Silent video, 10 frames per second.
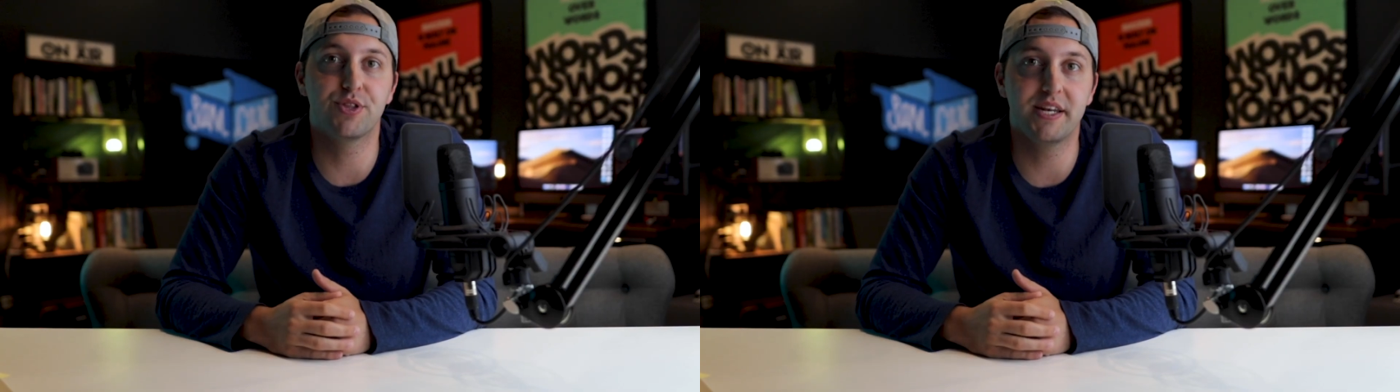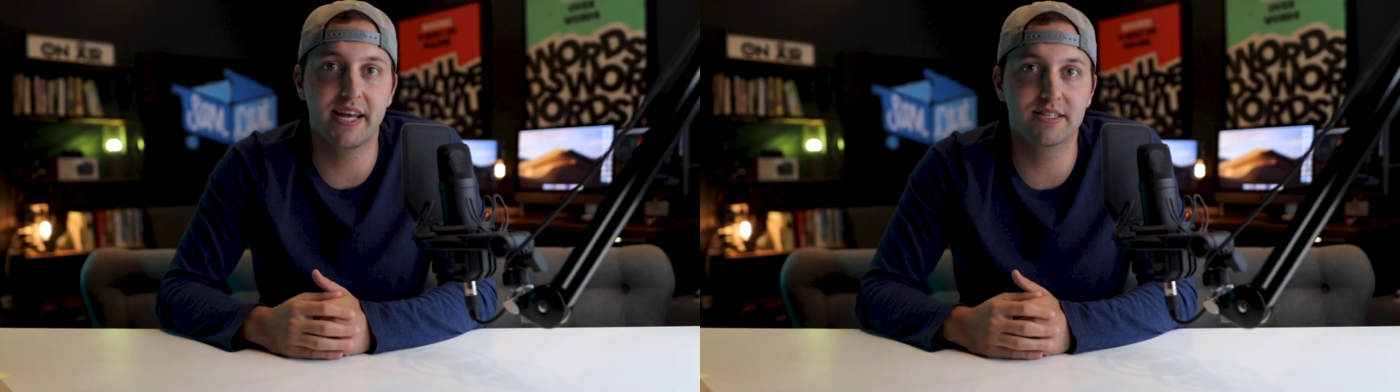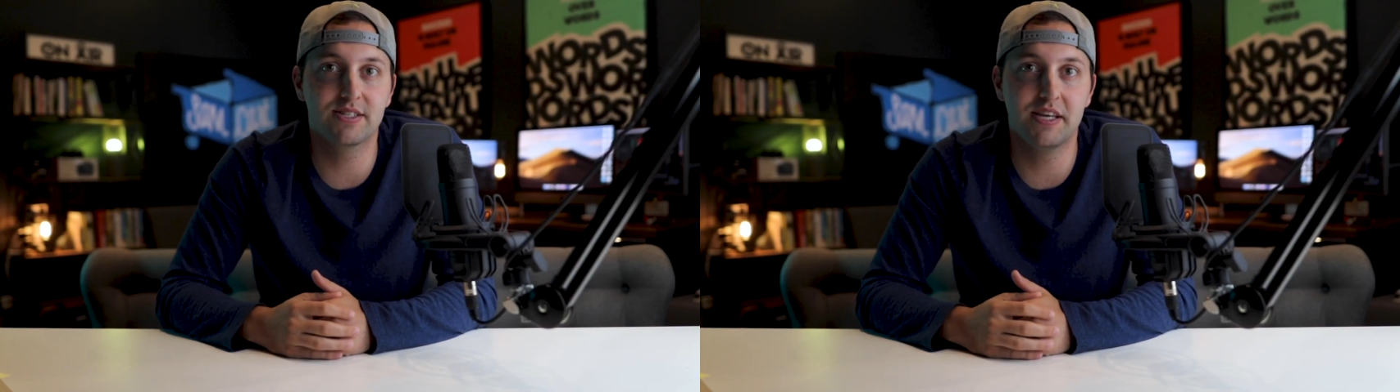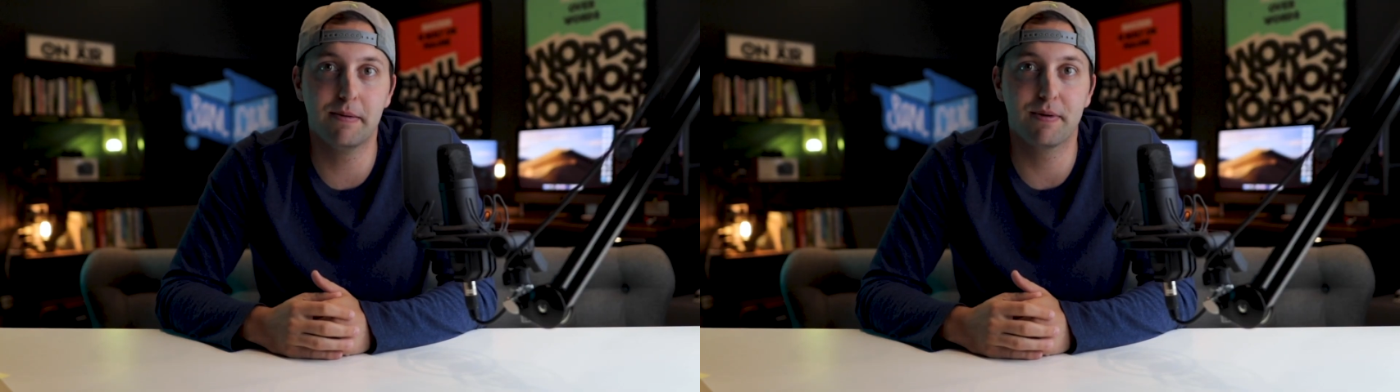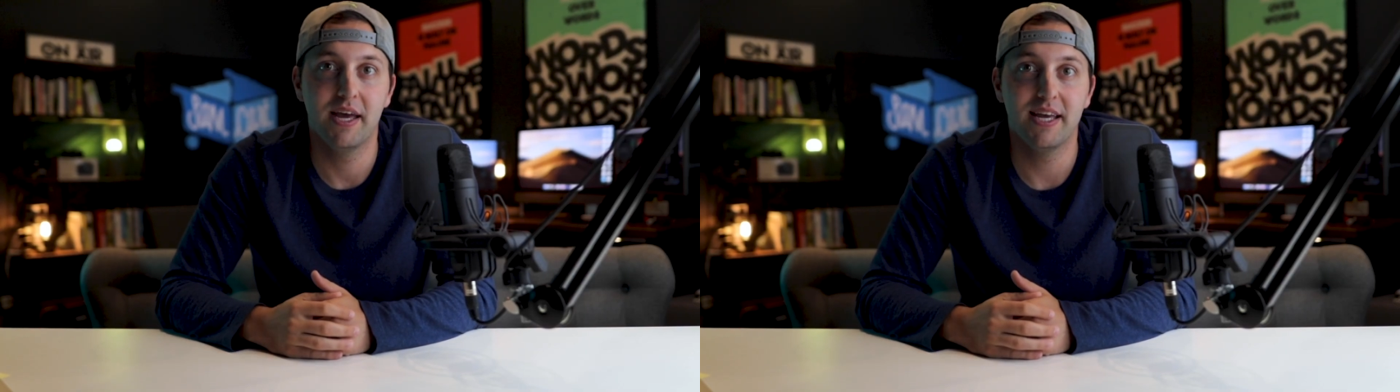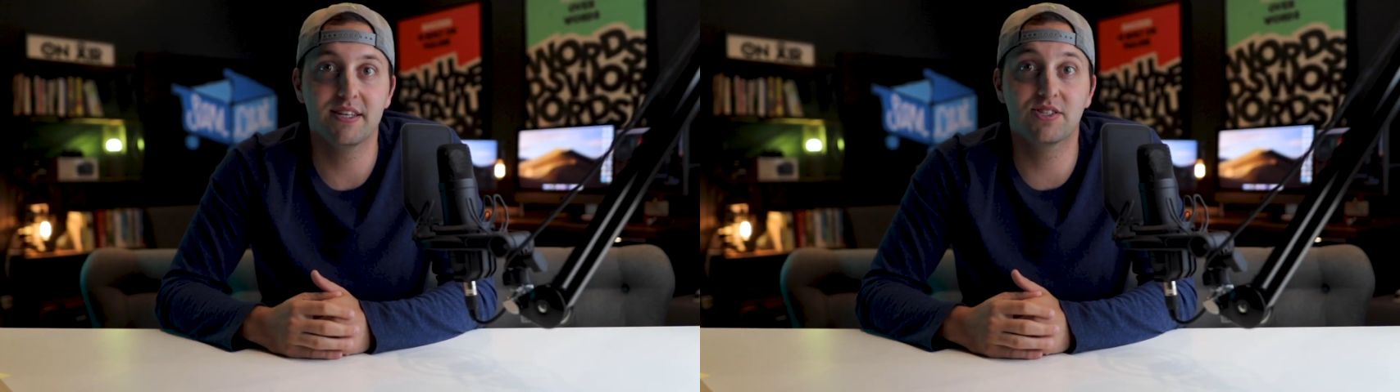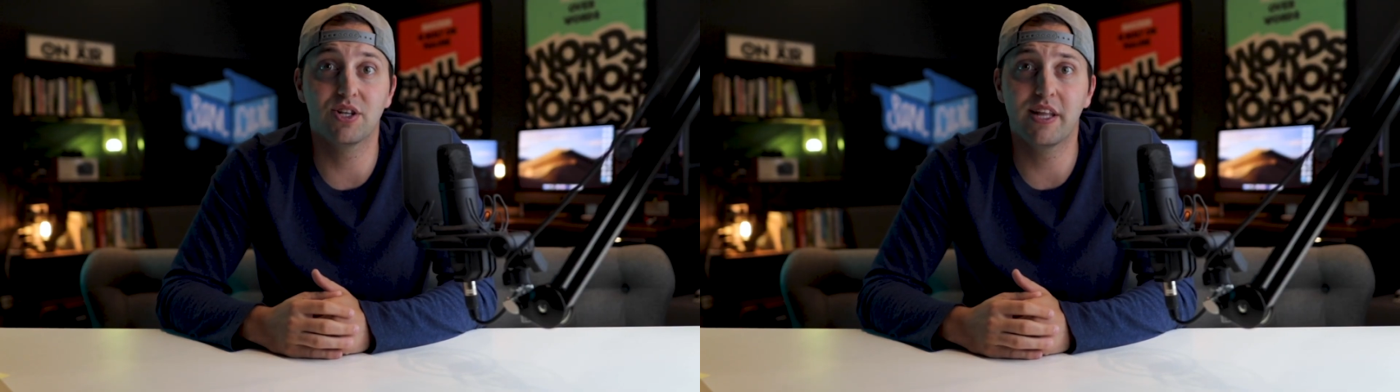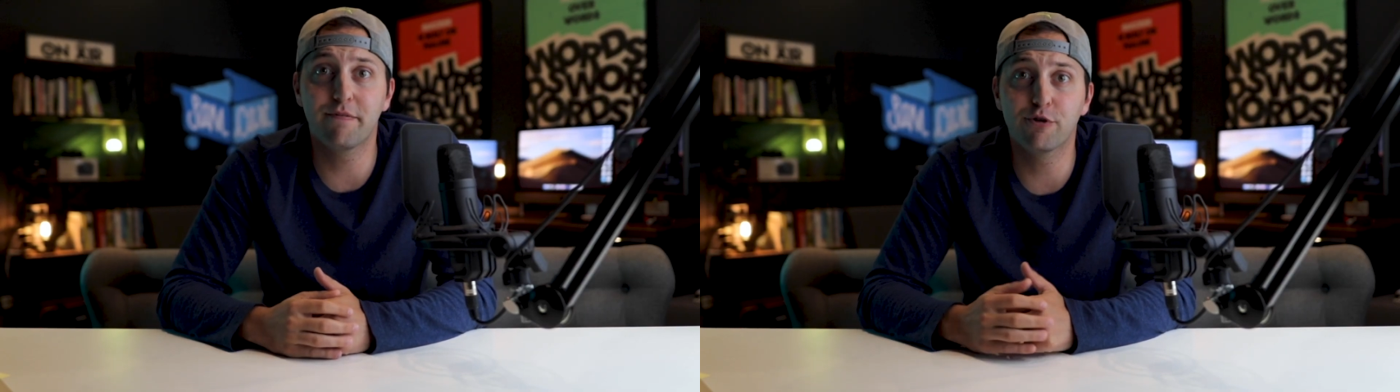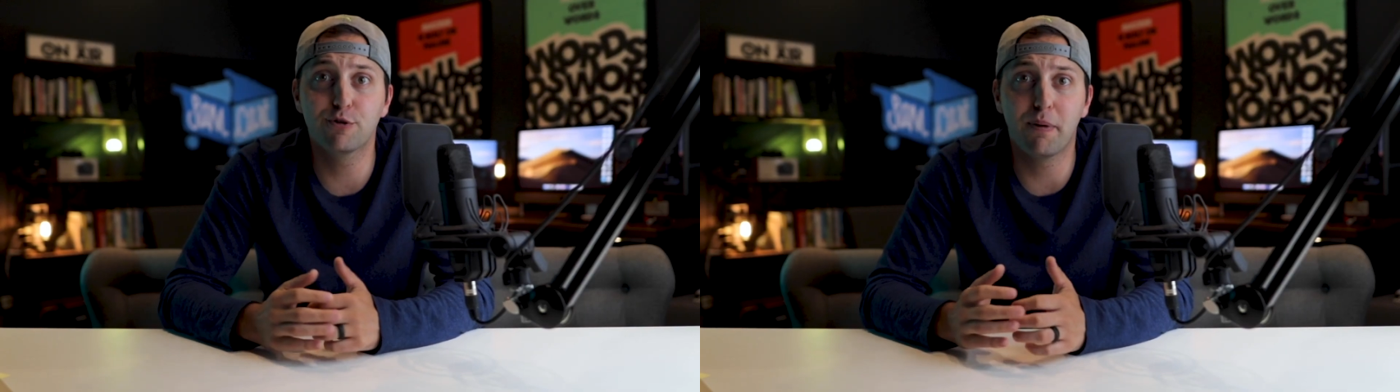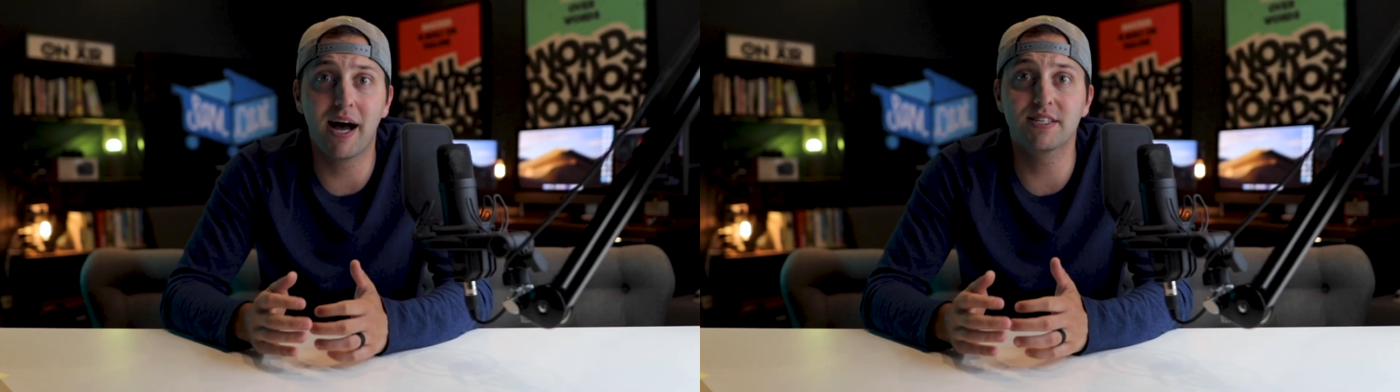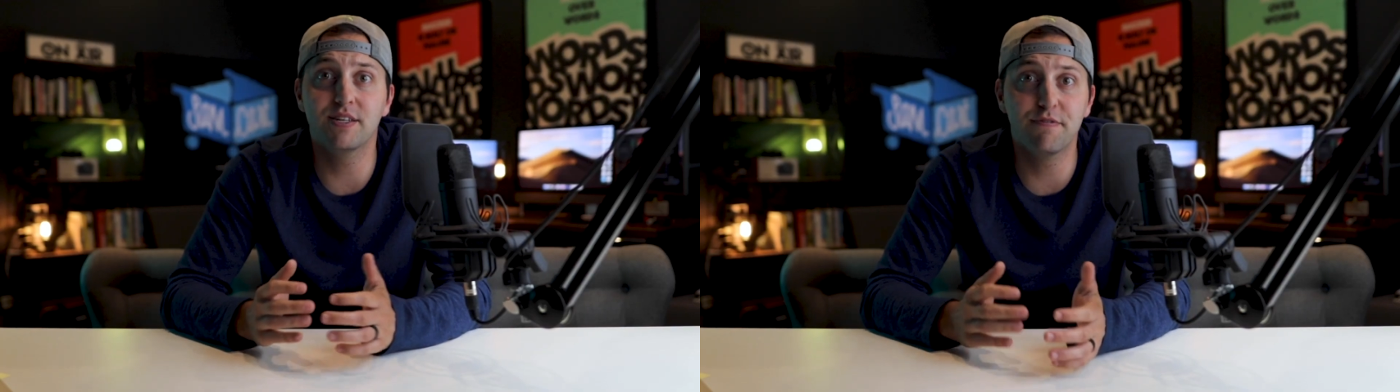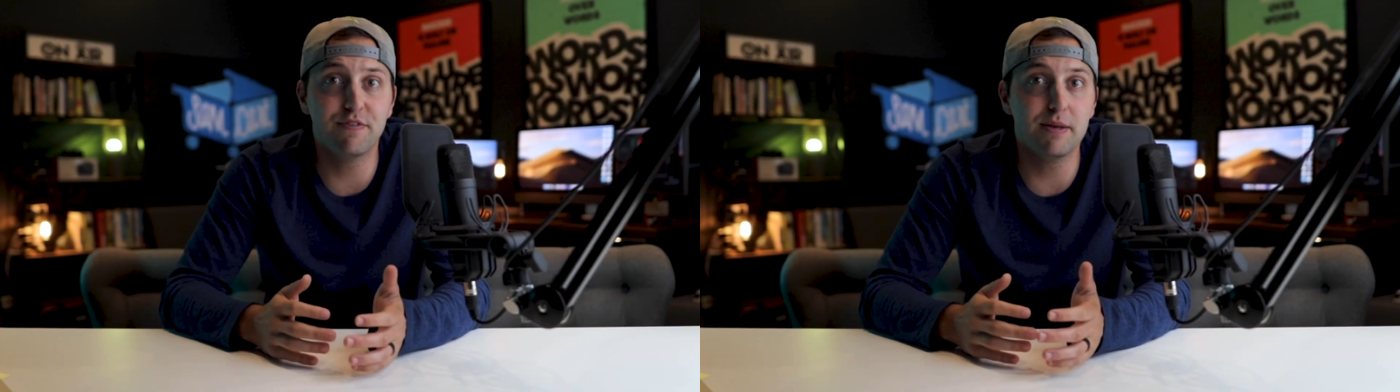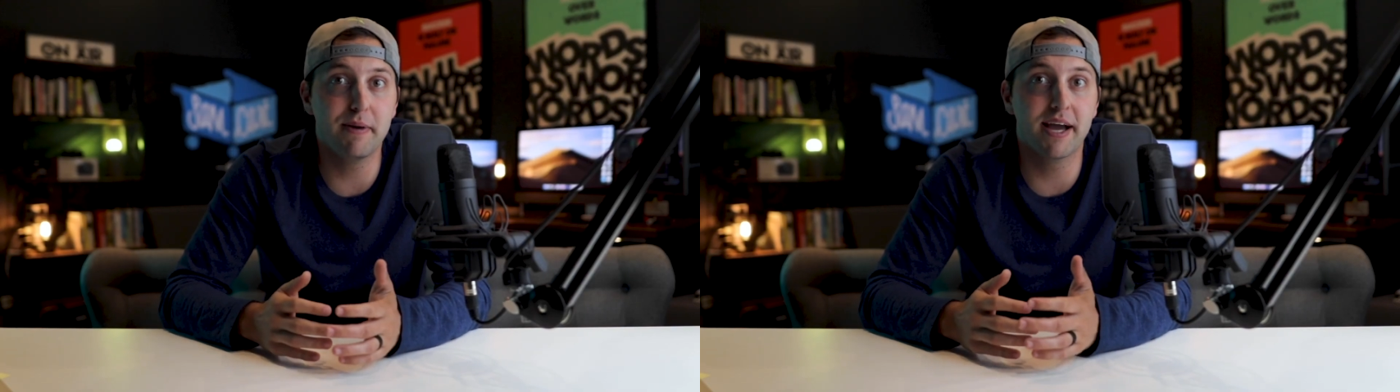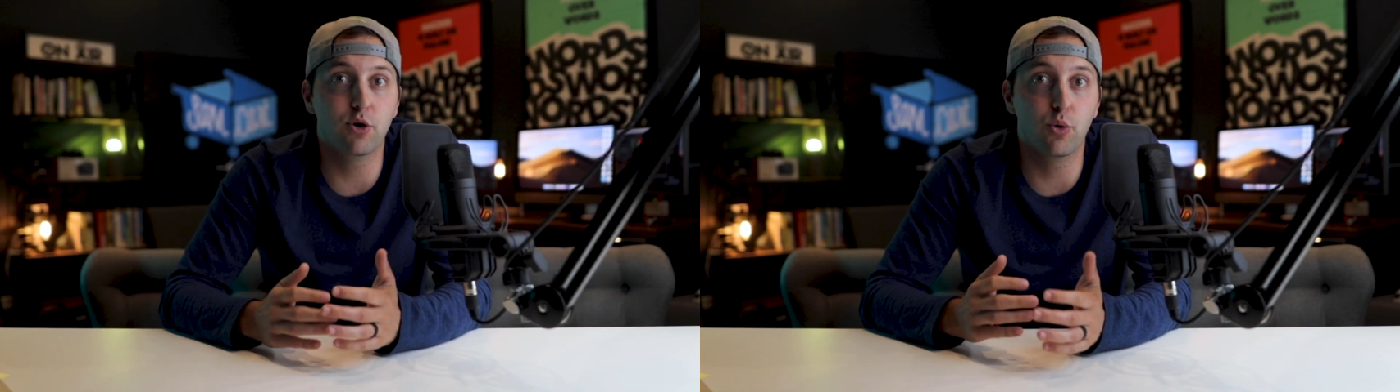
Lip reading: the next tip is to leverage positive feedback